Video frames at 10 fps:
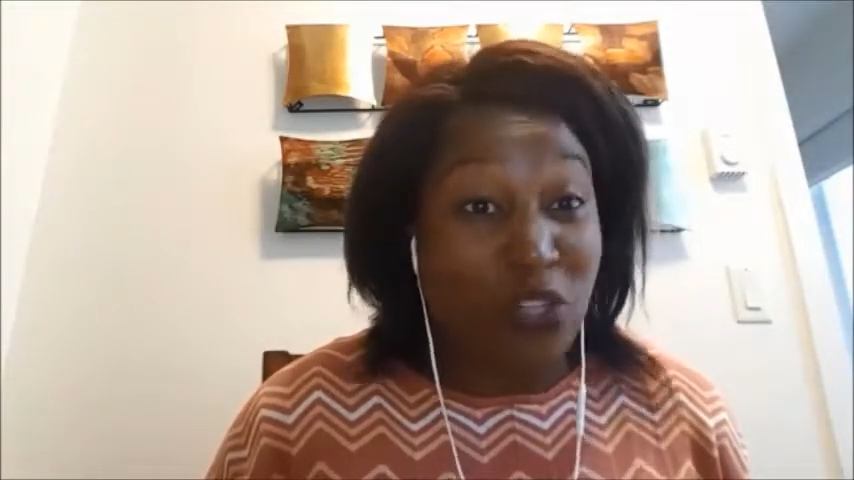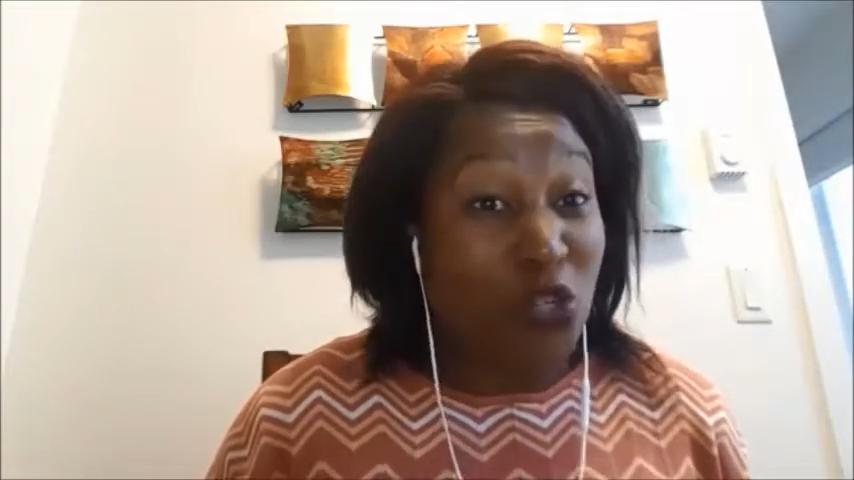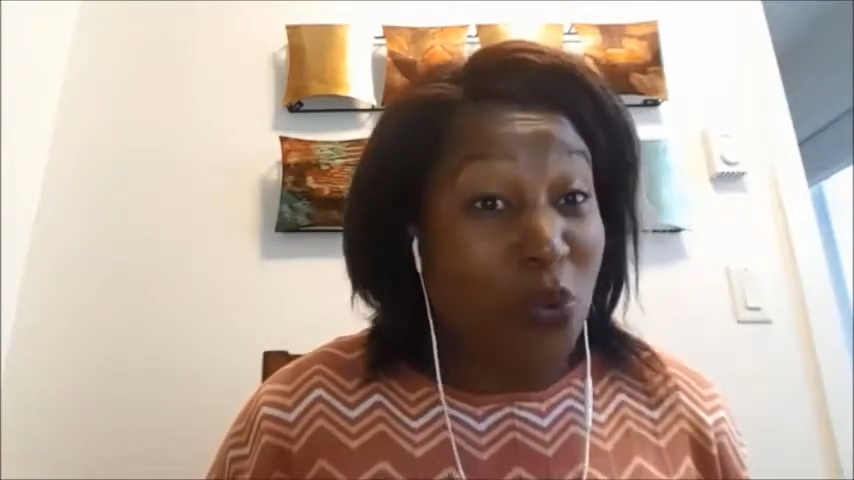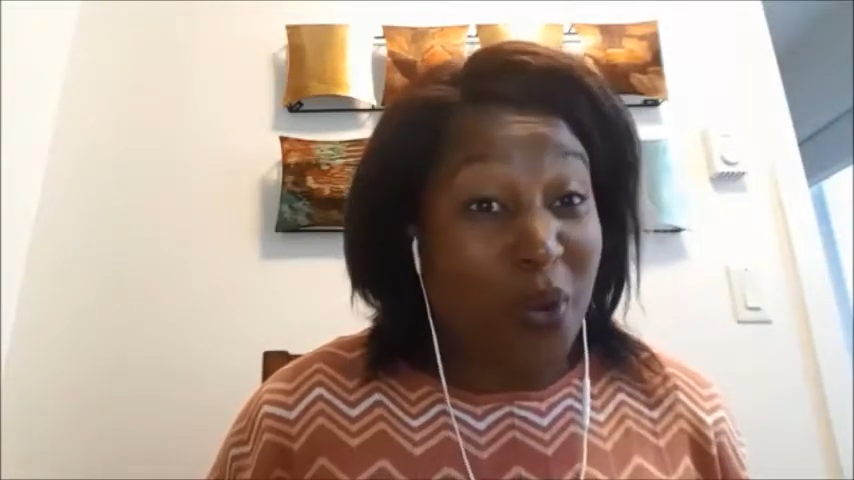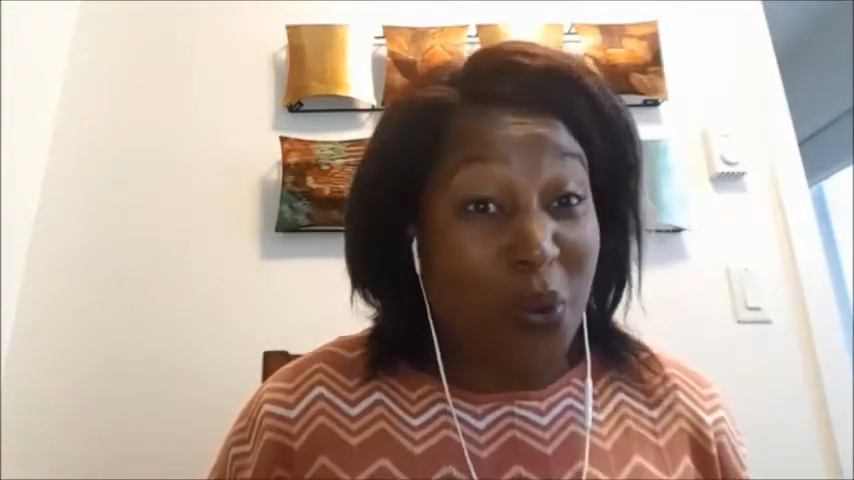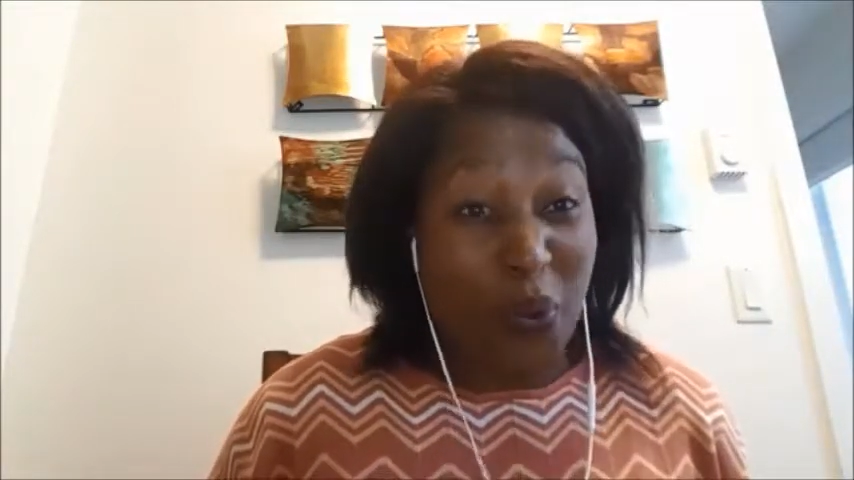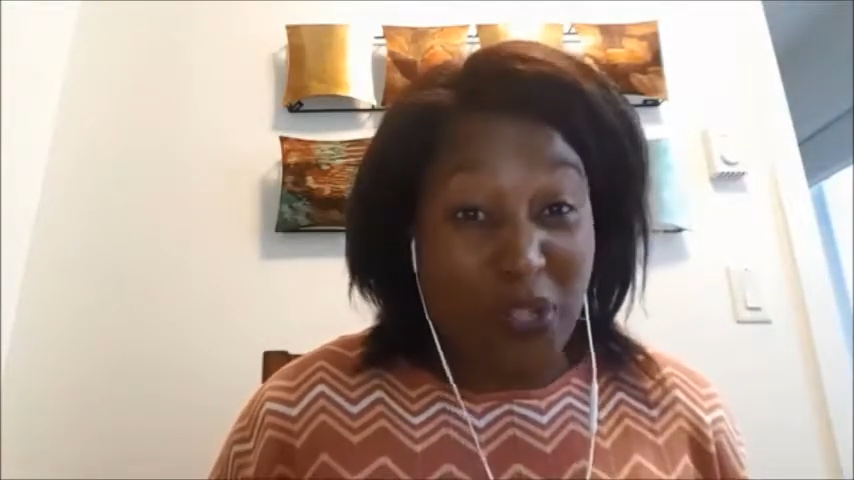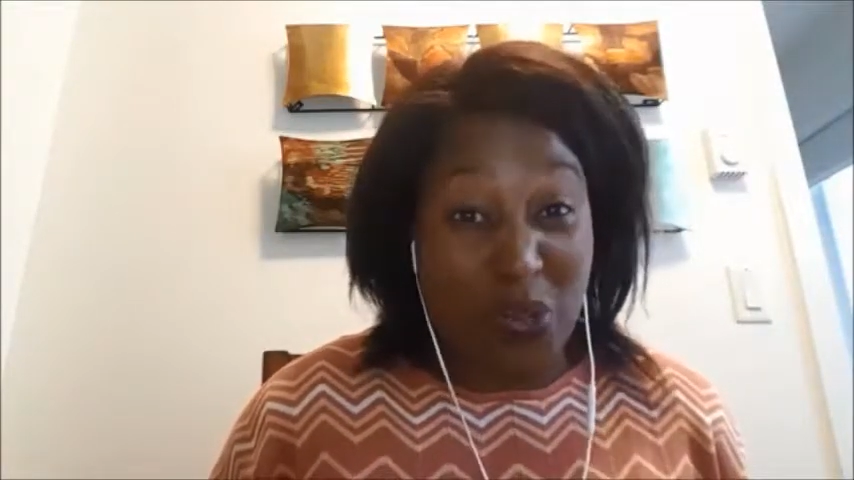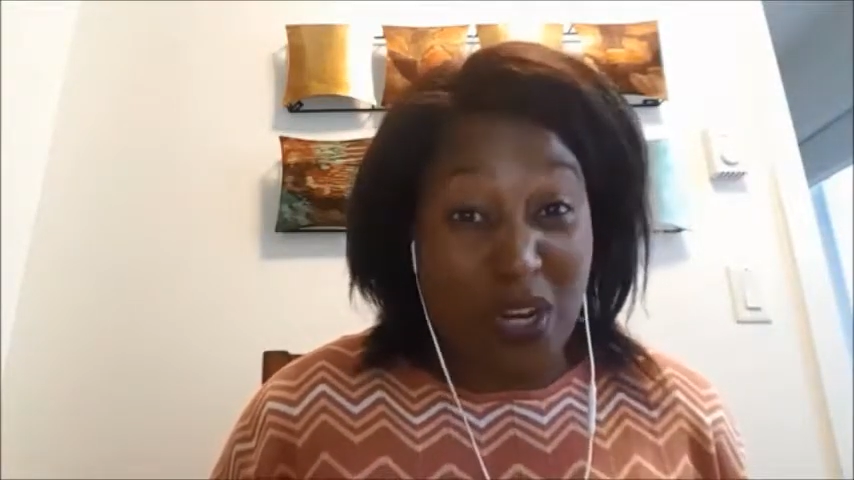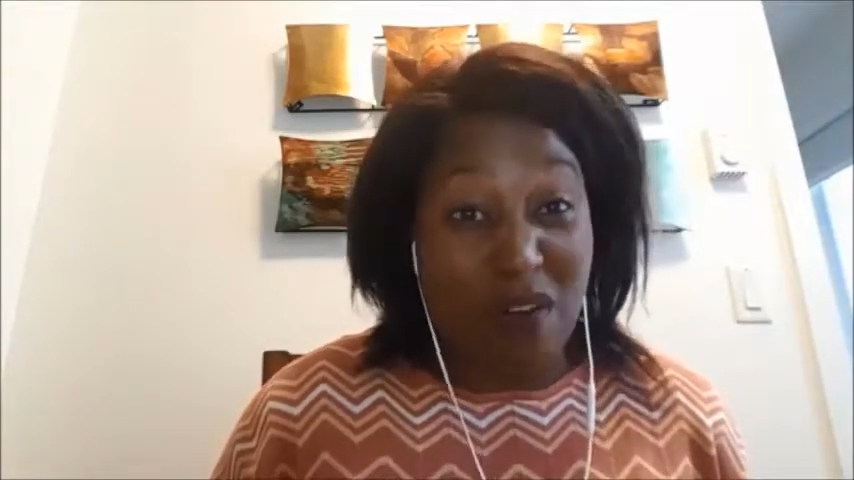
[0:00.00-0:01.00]
You don't want to go
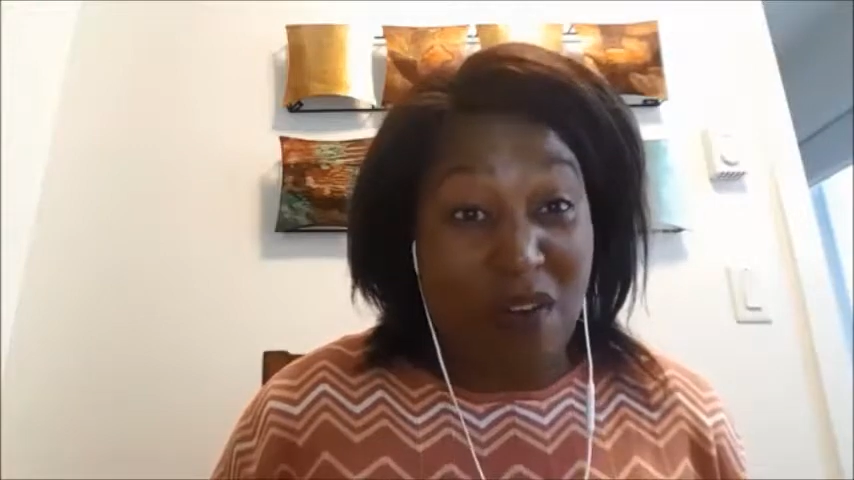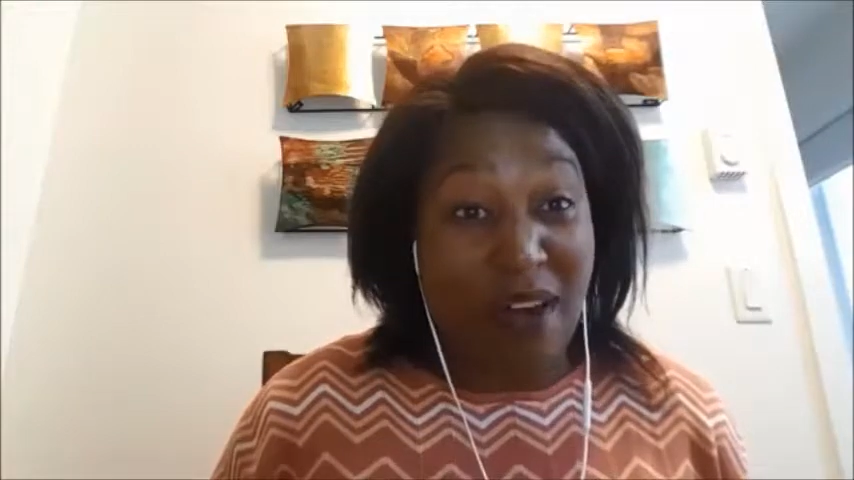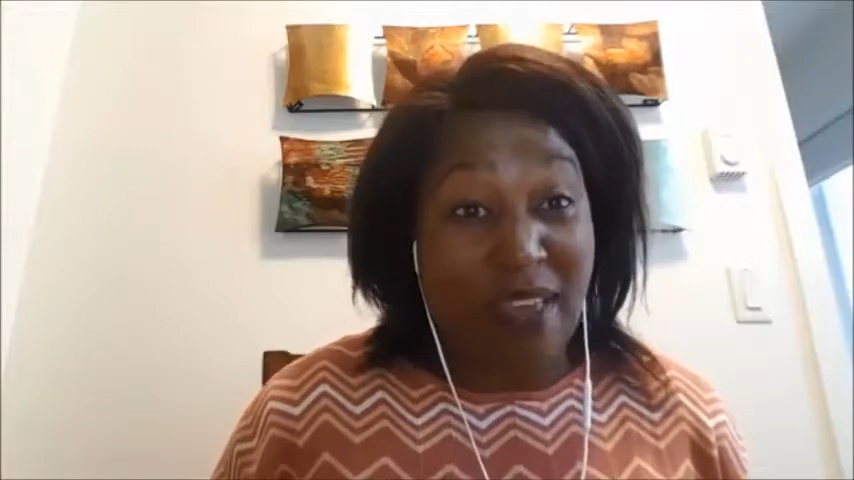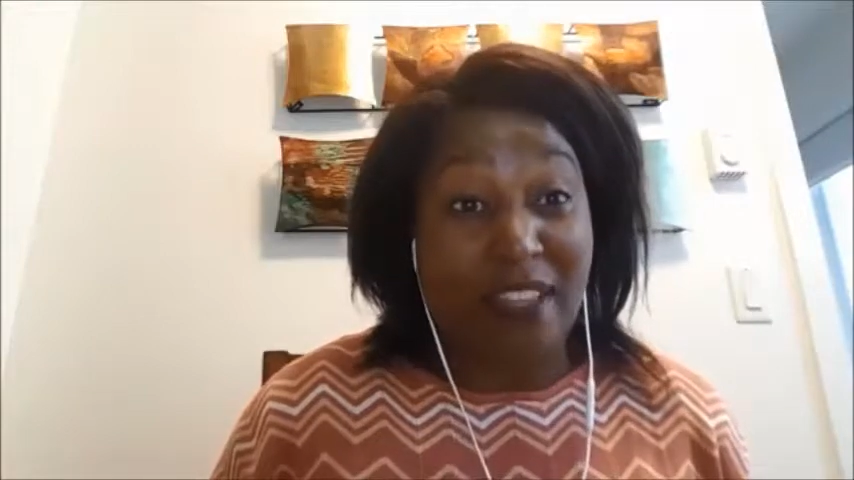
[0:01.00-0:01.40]
into an area like